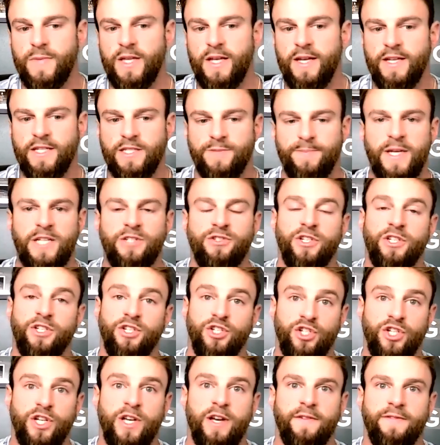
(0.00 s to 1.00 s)
basically
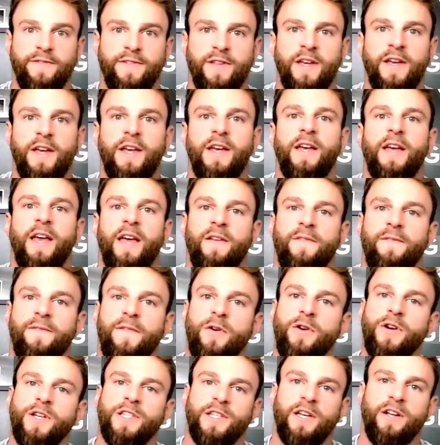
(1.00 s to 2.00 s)
shift and
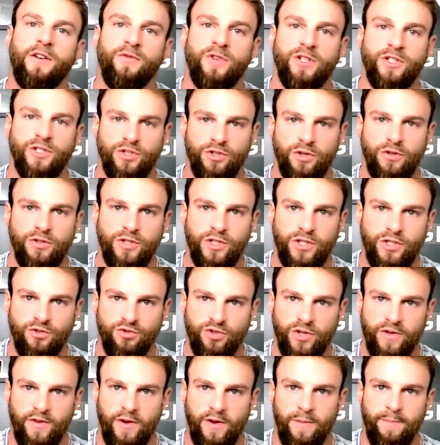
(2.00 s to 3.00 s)
focus on a
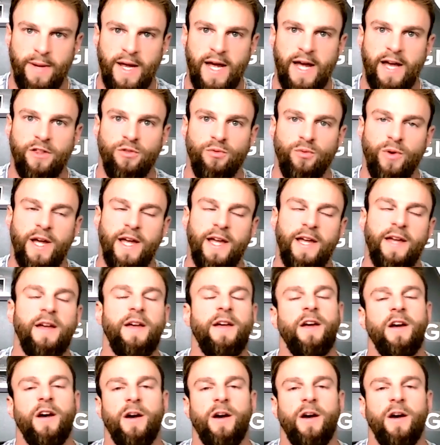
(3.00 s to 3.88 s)
results-driven pathway